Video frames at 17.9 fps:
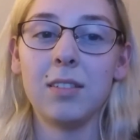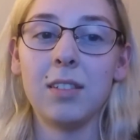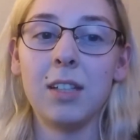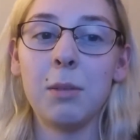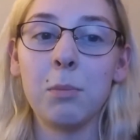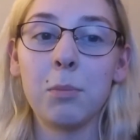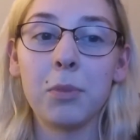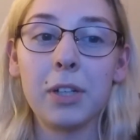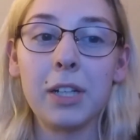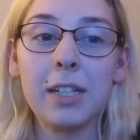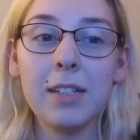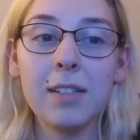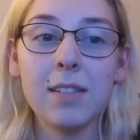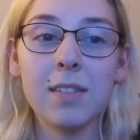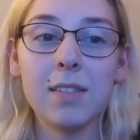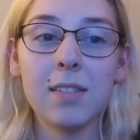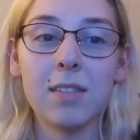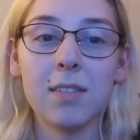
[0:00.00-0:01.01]

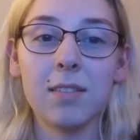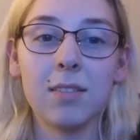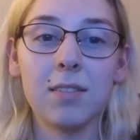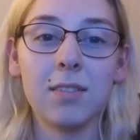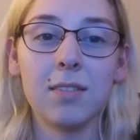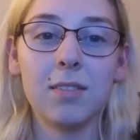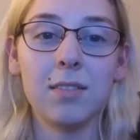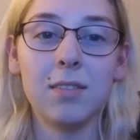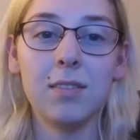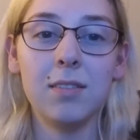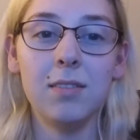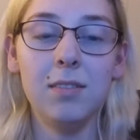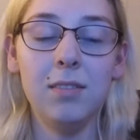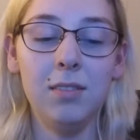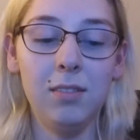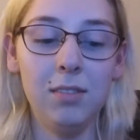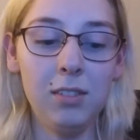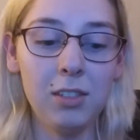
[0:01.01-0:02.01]
embrace
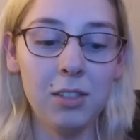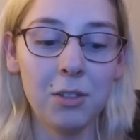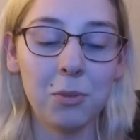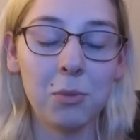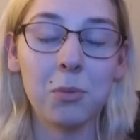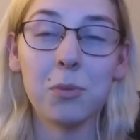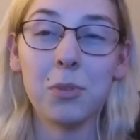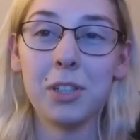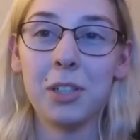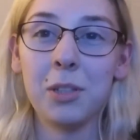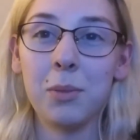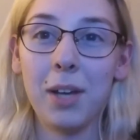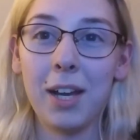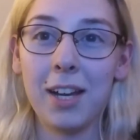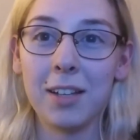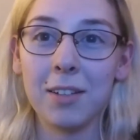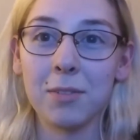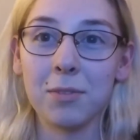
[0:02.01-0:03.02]
what you
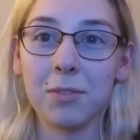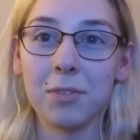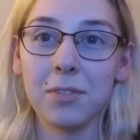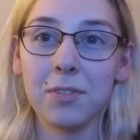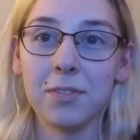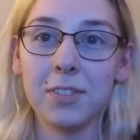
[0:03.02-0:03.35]
have.